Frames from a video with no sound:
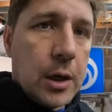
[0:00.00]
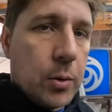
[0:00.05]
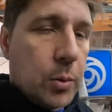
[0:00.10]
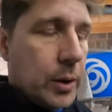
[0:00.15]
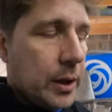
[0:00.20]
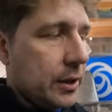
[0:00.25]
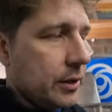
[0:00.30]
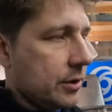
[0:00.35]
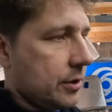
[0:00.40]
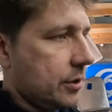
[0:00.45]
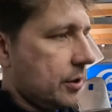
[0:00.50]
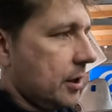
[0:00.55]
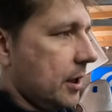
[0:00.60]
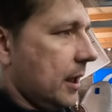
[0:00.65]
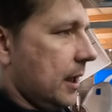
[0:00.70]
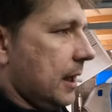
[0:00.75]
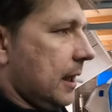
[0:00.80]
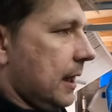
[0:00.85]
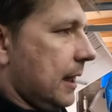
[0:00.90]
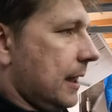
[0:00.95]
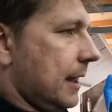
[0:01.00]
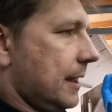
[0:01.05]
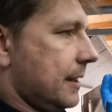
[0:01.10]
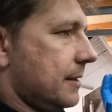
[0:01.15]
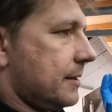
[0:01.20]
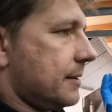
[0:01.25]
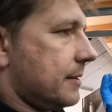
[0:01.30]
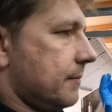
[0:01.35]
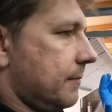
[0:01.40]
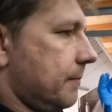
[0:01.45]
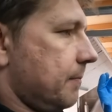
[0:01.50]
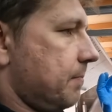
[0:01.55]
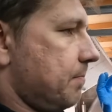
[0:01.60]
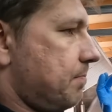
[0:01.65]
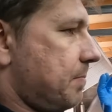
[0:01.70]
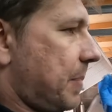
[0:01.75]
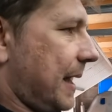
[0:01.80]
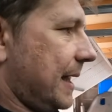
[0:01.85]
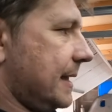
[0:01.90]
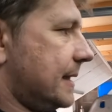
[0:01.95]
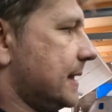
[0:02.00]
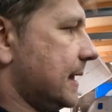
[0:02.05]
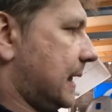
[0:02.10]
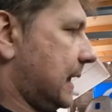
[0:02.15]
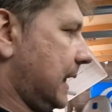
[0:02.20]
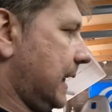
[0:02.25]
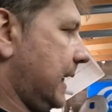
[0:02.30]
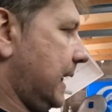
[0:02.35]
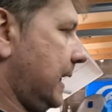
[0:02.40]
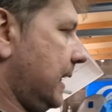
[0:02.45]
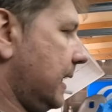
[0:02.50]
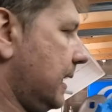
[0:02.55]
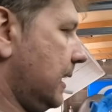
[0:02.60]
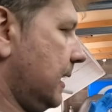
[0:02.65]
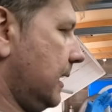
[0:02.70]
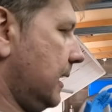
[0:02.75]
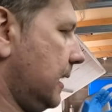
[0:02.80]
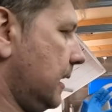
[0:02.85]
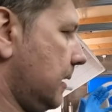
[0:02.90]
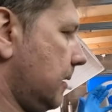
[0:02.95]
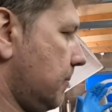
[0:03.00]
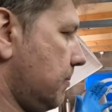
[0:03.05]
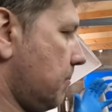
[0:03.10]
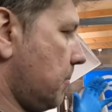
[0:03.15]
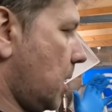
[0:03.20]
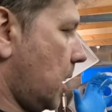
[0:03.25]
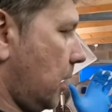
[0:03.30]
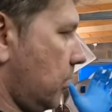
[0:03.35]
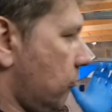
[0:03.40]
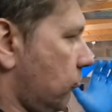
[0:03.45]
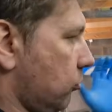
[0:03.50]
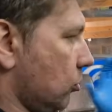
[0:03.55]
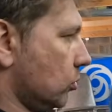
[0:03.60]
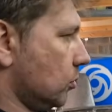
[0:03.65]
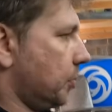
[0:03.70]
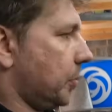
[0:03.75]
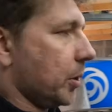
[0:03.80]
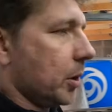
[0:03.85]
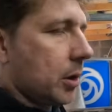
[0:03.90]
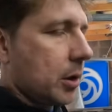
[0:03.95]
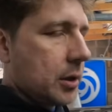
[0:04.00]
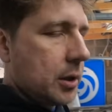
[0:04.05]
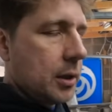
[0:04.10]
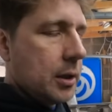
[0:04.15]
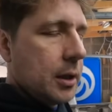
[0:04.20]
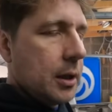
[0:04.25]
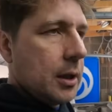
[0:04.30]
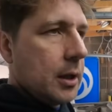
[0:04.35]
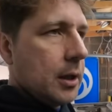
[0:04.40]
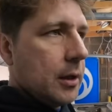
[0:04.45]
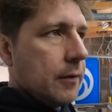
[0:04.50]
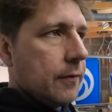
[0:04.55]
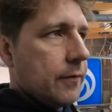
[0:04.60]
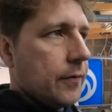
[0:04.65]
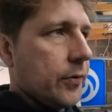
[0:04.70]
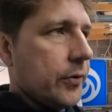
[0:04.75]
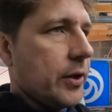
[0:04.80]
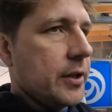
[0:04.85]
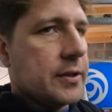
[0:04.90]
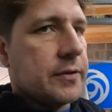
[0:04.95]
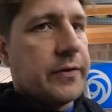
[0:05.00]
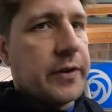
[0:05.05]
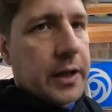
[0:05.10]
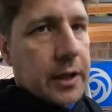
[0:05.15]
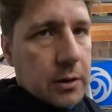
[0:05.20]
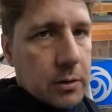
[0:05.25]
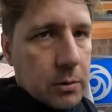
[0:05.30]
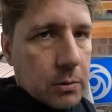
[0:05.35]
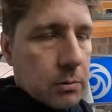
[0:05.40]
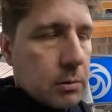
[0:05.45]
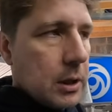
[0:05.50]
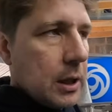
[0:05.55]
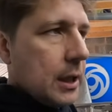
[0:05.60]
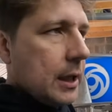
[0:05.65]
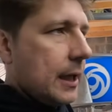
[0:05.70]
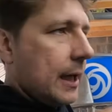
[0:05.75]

which is basically my rule book for this vehicle.